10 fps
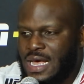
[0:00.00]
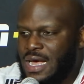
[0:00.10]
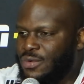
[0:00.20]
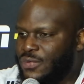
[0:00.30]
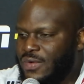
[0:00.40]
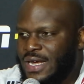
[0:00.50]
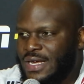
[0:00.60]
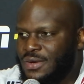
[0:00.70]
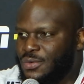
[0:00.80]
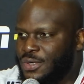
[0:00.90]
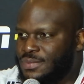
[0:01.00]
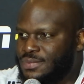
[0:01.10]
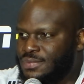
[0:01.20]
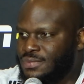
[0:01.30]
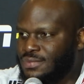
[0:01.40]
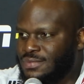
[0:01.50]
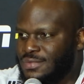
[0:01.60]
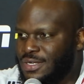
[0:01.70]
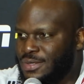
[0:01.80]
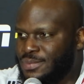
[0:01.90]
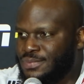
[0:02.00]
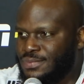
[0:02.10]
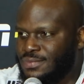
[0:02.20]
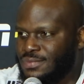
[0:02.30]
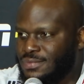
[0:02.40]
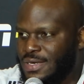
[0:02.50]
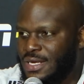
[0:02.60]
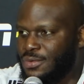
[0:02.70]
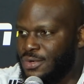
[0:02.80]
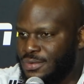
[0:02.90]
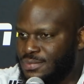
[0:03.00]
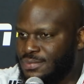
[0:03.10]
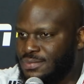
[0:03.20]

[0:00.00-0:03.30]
I would fight anyone. Yeah, anyone.